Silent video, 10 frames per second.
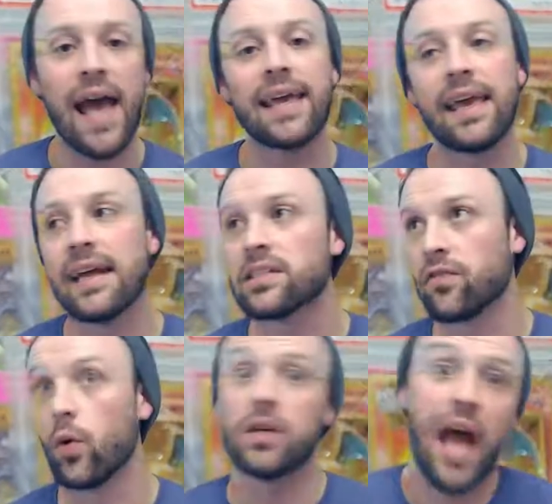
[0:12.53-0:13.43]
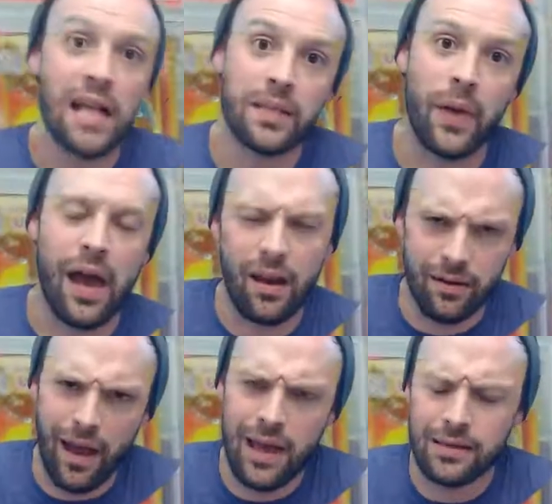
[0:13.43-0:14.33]
I can't afford not to buy it,
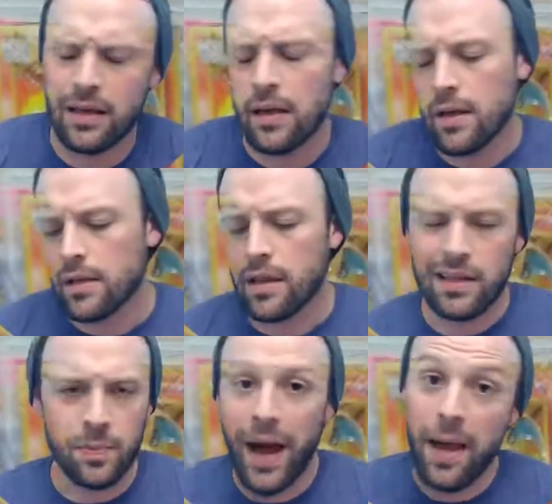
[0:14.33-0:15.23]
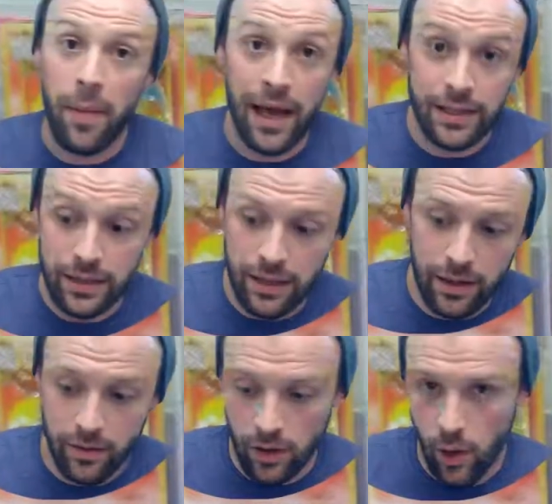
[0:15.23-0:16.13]
right? That's my mind
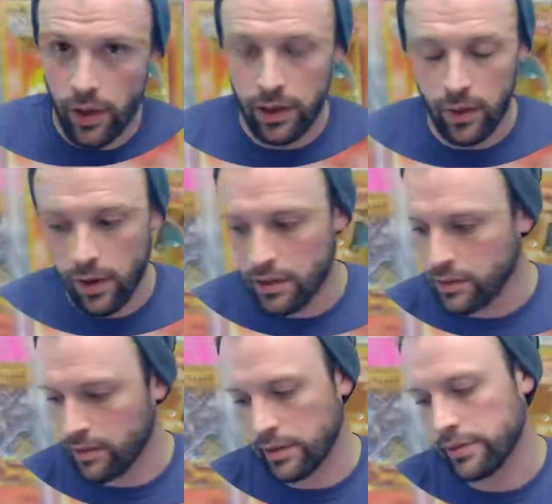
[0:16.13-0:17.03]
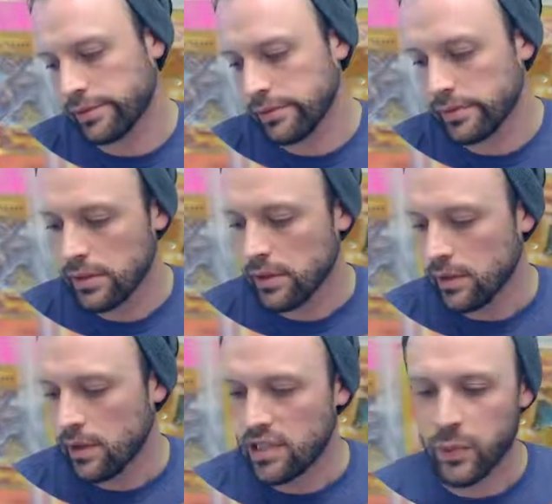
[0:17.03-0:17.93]
going anyways. Ugh.
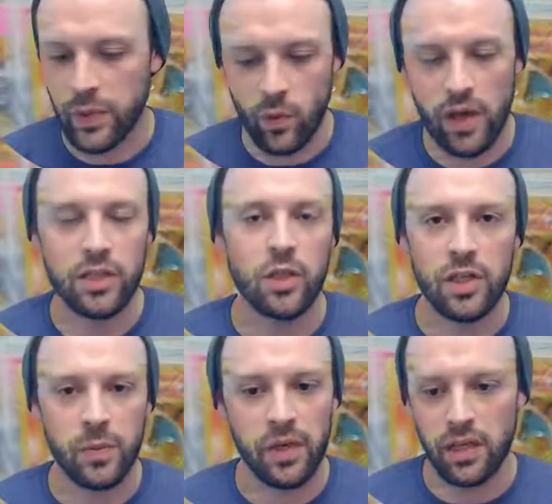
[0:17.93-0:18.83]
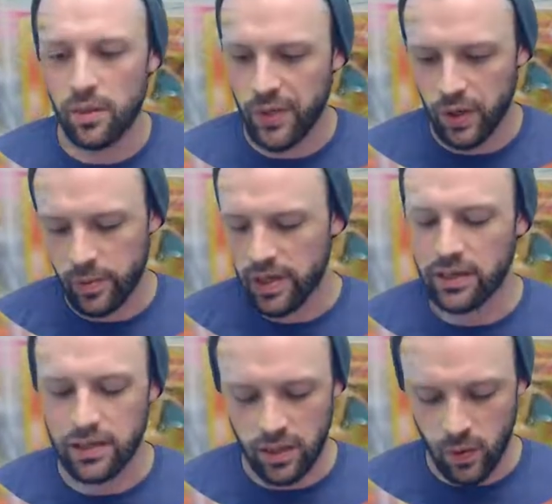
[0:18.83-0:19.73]
I spend way too much money on Pokemon,
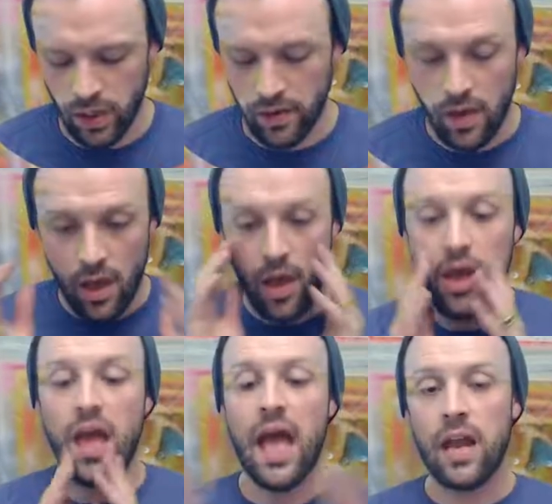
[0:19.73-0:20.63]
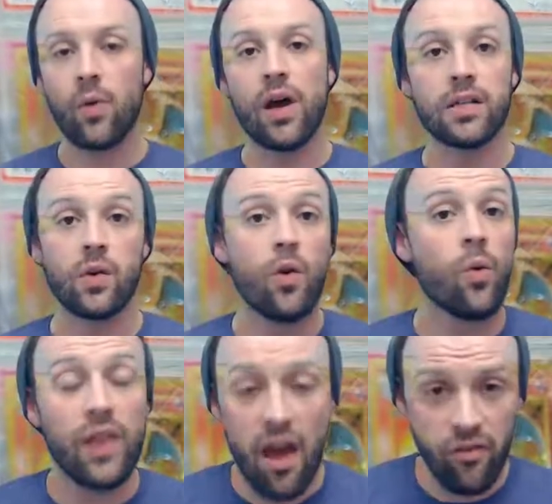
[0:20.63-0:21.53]
I tell you what. Anyways,
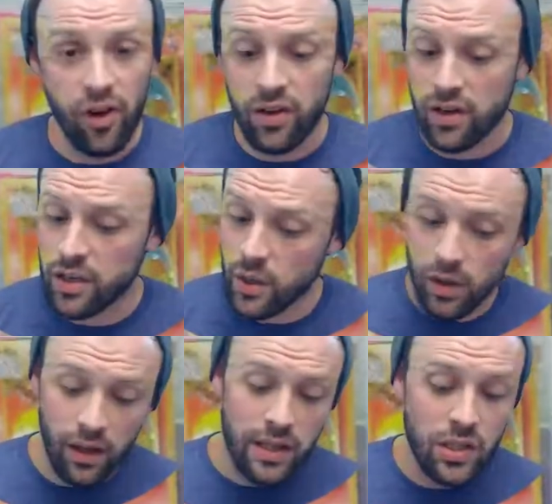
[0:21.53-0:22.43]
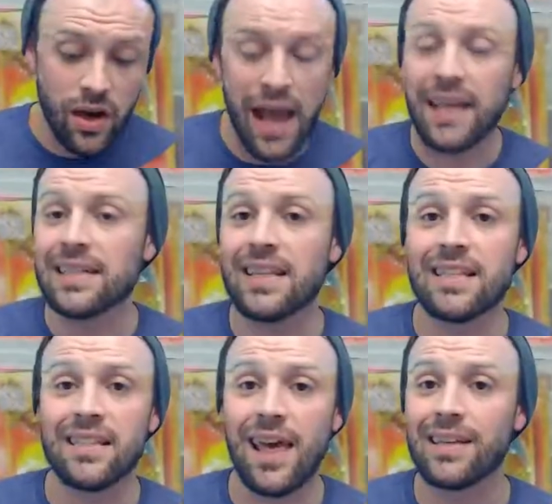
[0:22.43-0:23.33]
without further ado, let's crack into
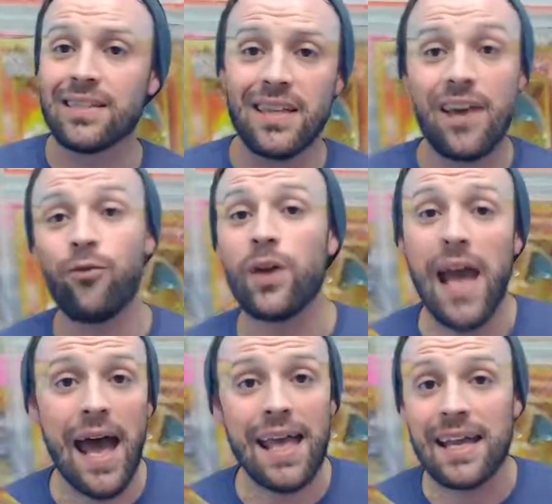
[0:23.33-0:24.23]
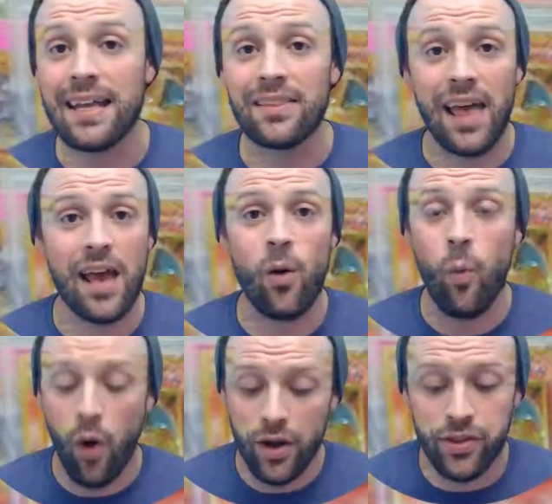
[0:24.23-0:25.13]
this thing and see if we got
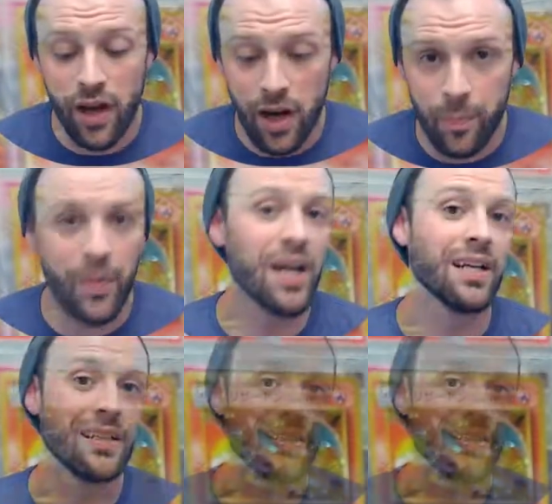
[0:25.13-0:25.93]
anything worth our money.